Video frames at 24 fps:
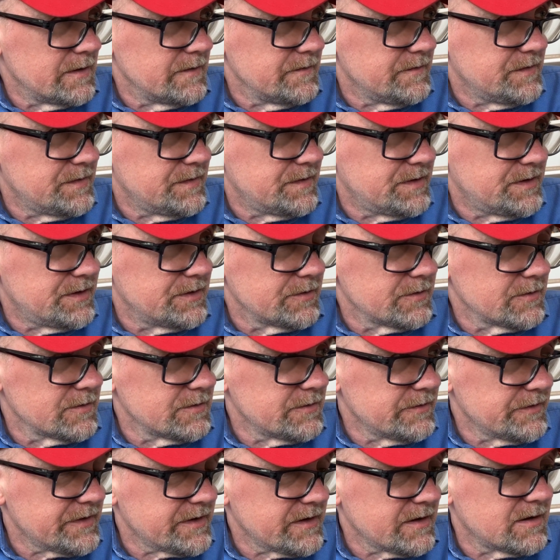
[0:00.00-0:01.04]
of
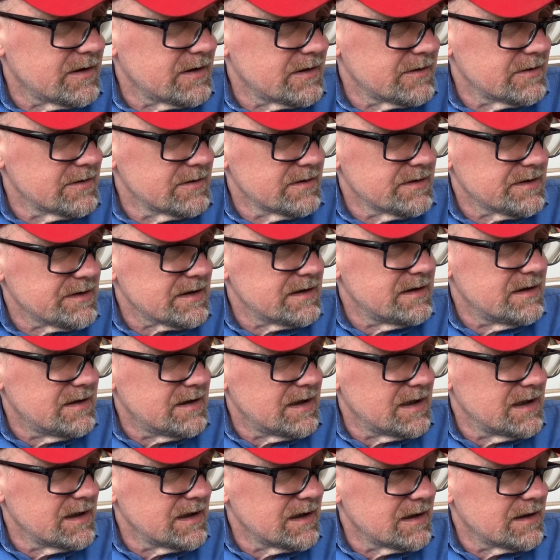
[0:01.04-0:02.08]
Cyril's daughters, I
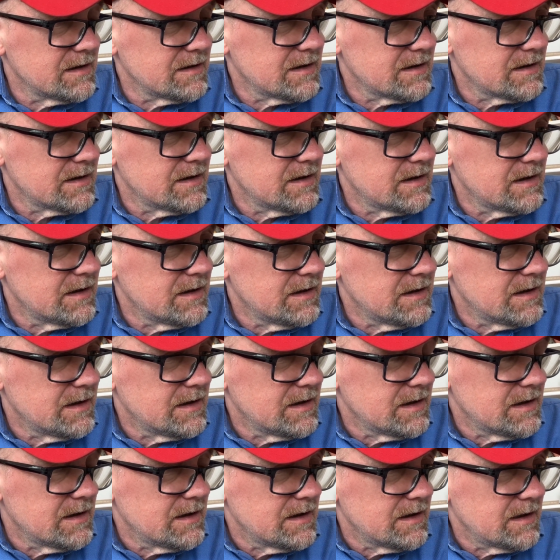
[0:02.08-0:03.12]
think?
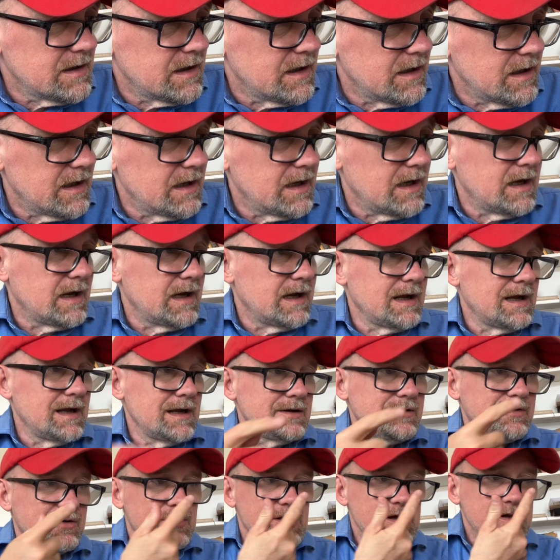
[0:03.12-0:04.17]

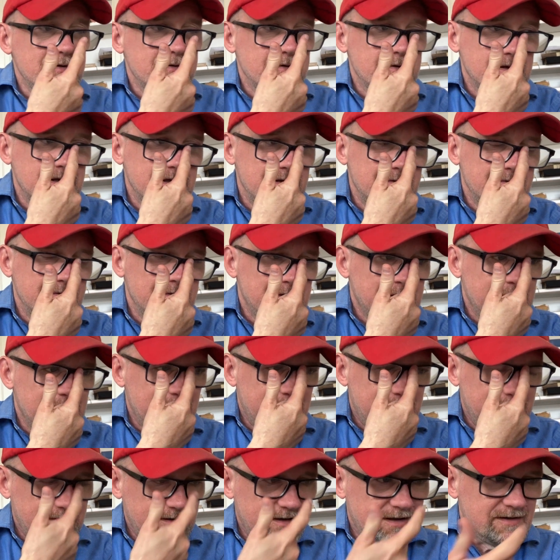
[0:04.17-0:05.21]
And so that's really interesting
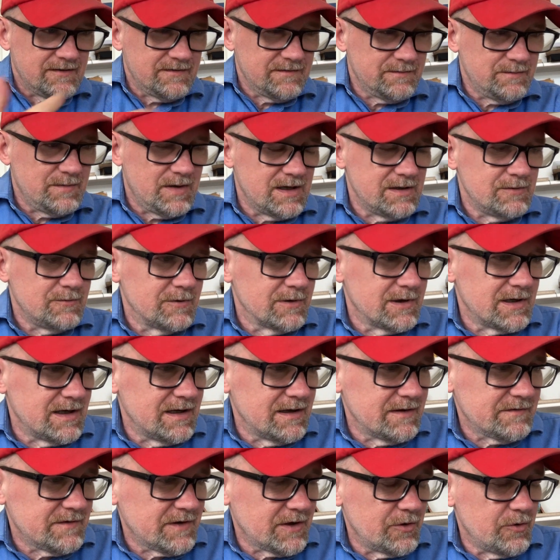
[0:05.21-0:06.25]
stuff, but we're going to
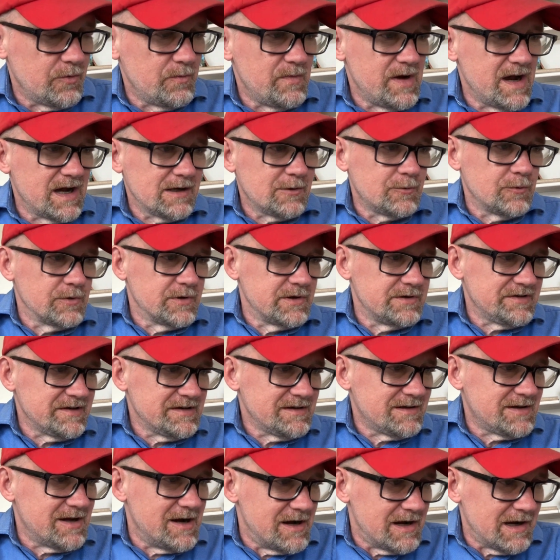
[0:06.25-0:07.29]
have to go backwards
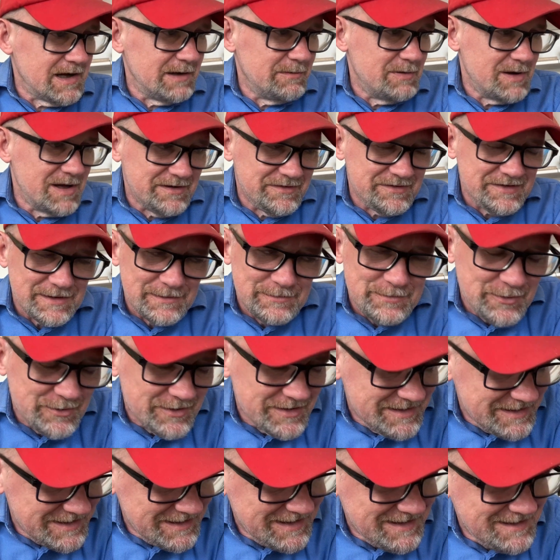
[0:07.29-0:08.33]
in time at some
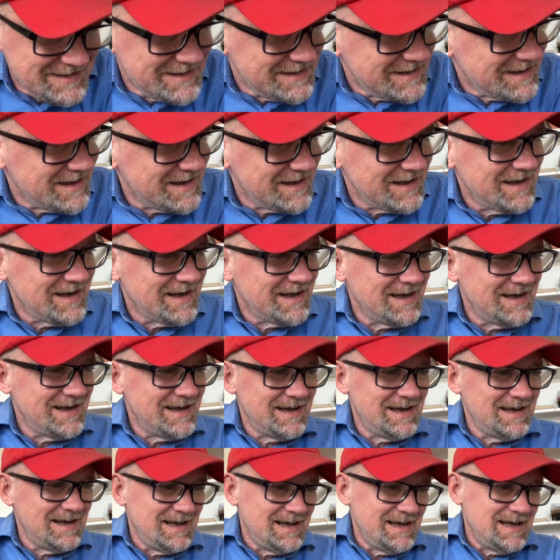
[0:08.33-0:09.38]
point to get to that.
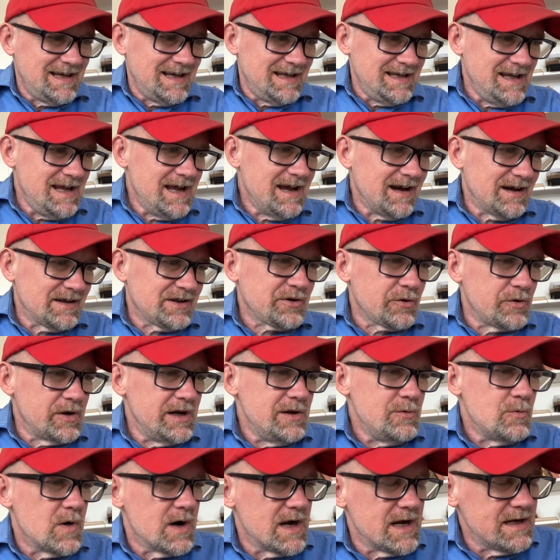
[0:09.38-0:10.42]
Yeah, so
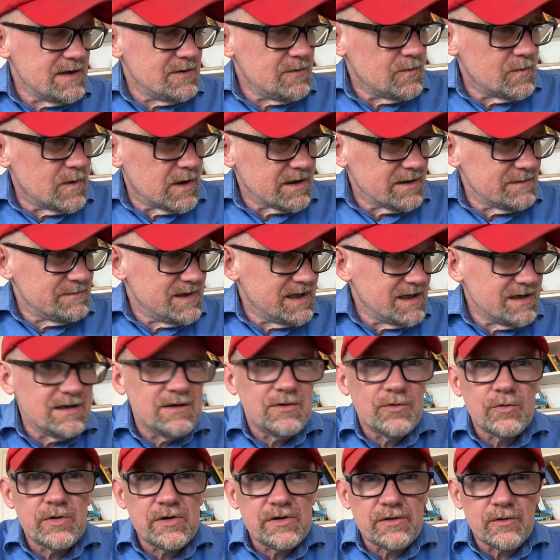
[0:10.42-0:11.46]
anyway, what I'm getting
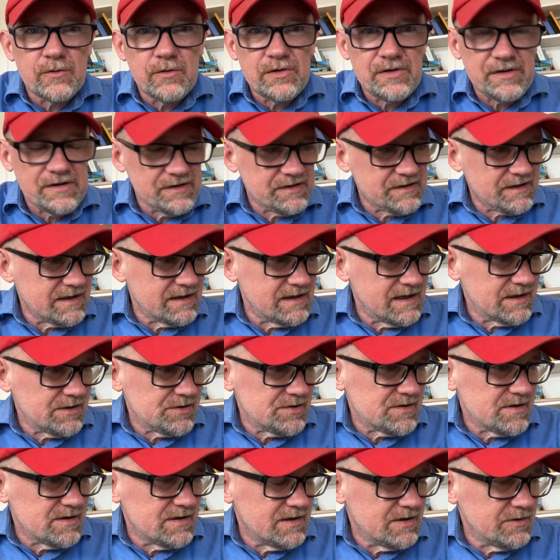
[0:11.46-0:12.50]
to is there was this
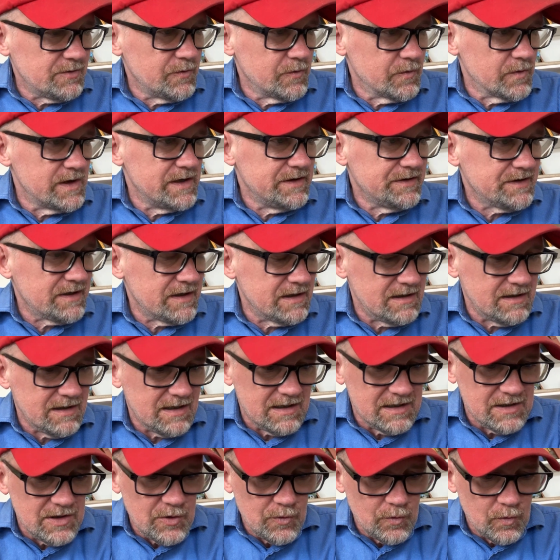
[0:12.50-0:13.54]
connection to Greece. And
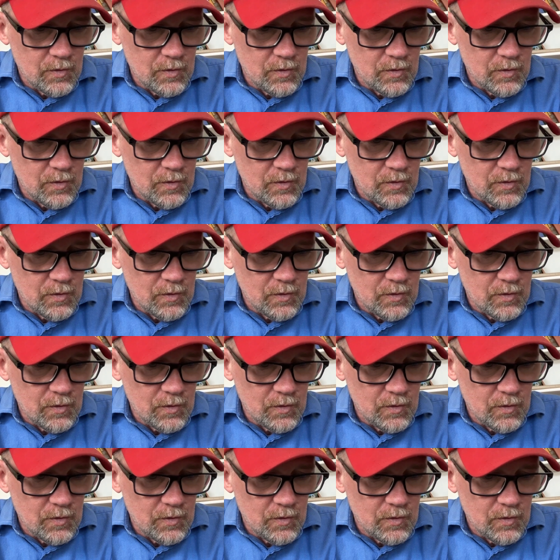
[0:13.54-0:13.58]
you